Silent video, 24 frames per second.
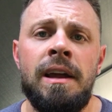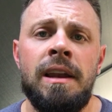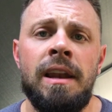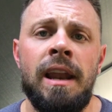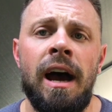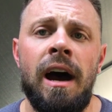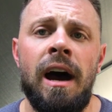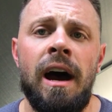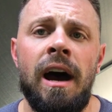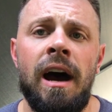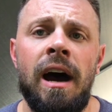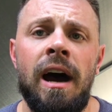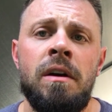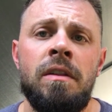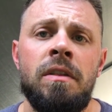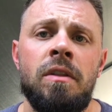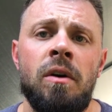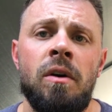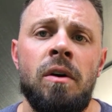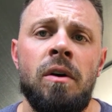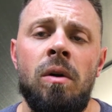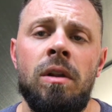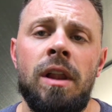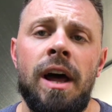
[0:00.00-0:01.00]
now
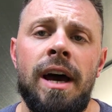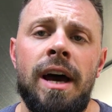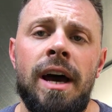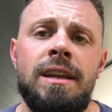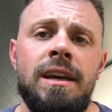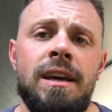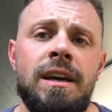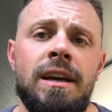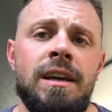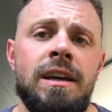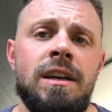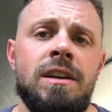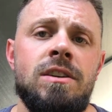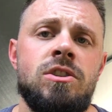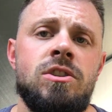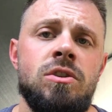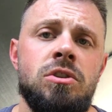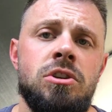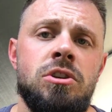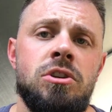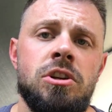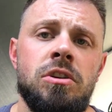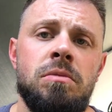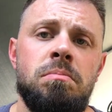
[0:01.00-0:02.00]
the whole idea is
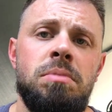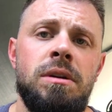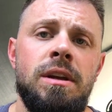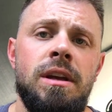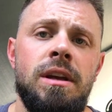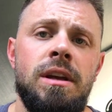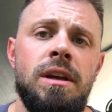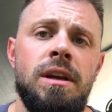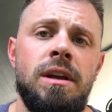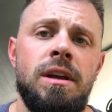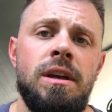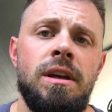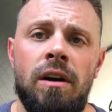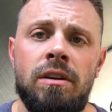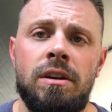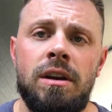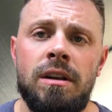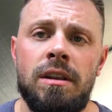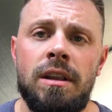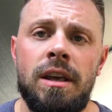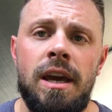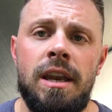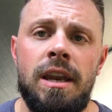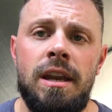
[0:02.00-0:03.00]
you should be
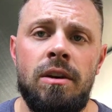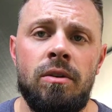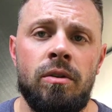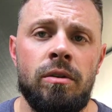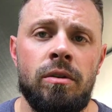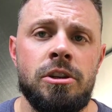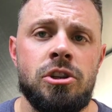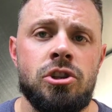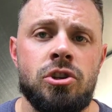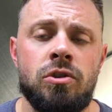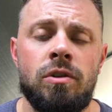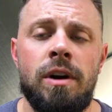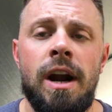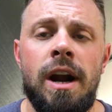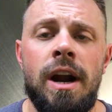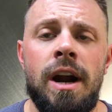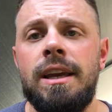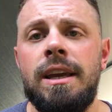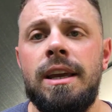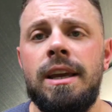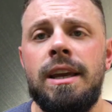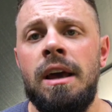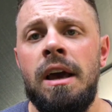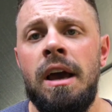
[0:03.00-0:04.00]
calculating or
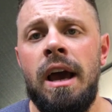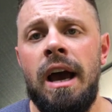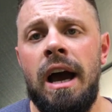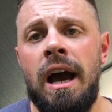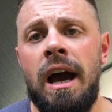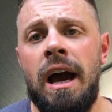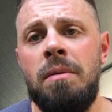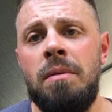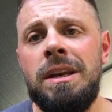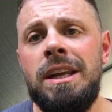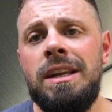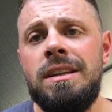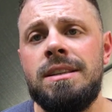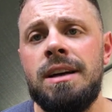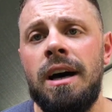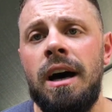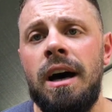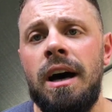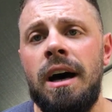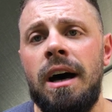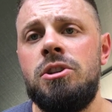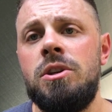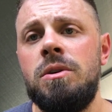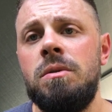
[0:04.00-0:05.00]
tracking how many
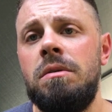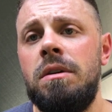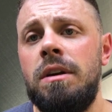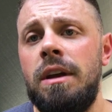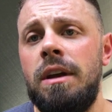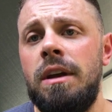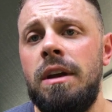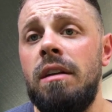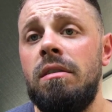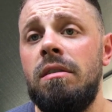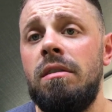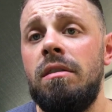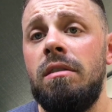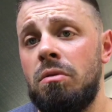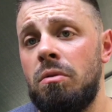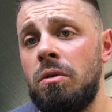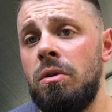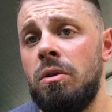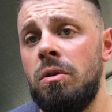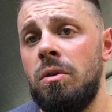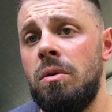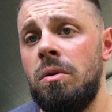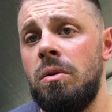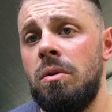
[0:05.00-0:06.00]
times you get
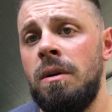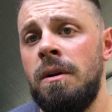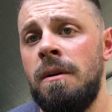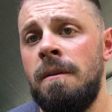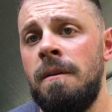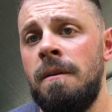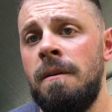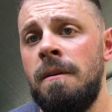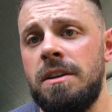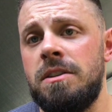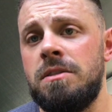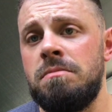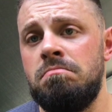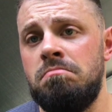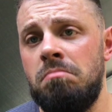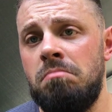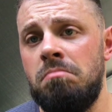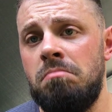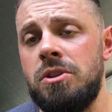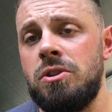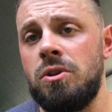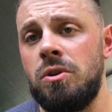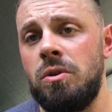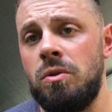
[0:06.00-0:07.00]
through this
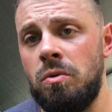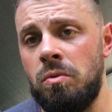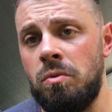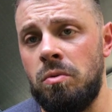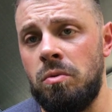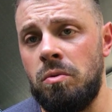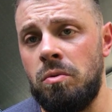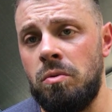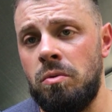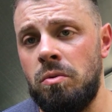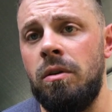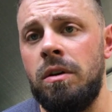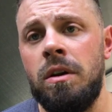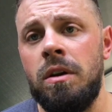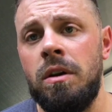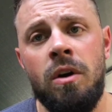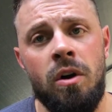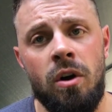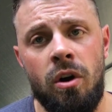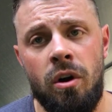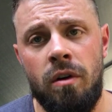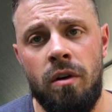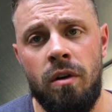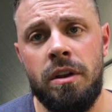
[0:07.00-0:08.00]
muscle round
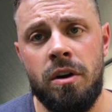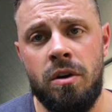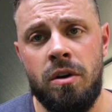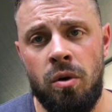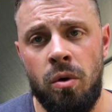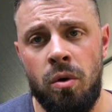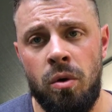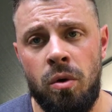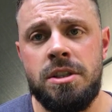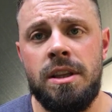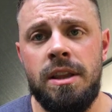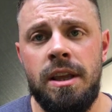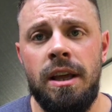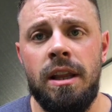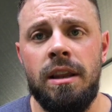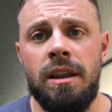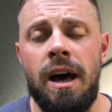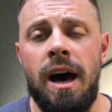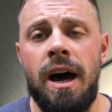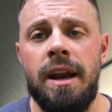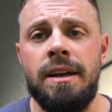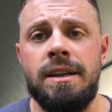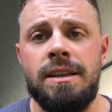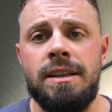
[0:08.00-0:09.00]
over the course of the
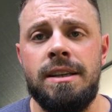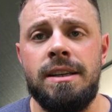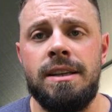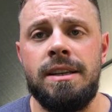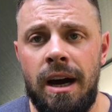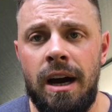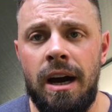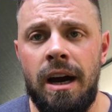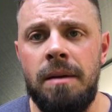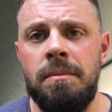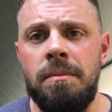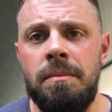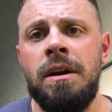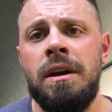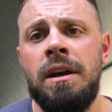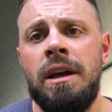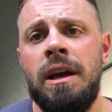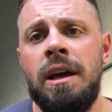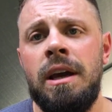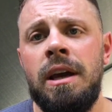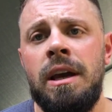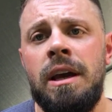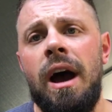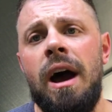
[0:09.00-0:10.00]
allotted time.
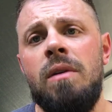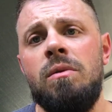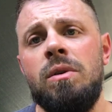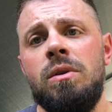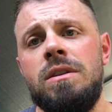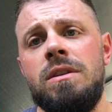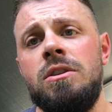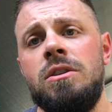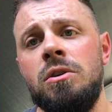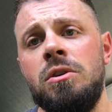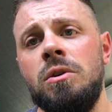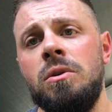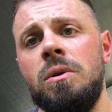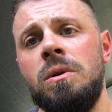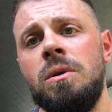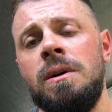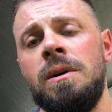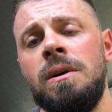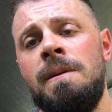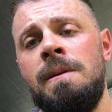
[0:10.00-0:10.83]
And what I would do